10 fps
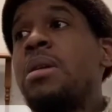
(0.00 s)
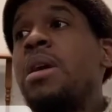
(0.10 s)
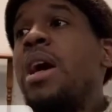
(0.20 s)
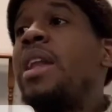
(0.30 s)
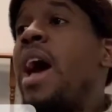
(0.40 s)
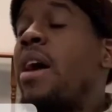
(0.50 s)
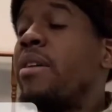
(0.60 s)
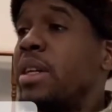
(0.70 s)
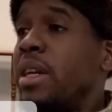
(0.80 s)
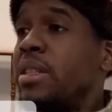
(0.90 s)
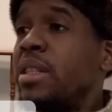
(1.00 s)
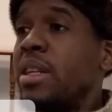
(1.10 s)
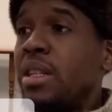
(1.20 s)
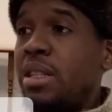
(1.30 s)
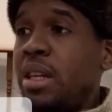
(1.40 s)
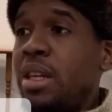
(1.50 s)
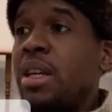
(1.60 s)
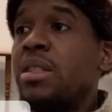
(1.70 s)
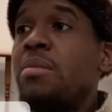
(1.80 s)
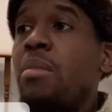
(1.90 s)
And arrogance and conceit
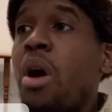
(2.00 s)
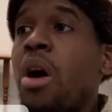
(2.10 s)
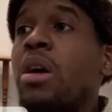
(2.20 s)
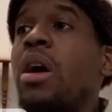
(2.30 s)
is the mark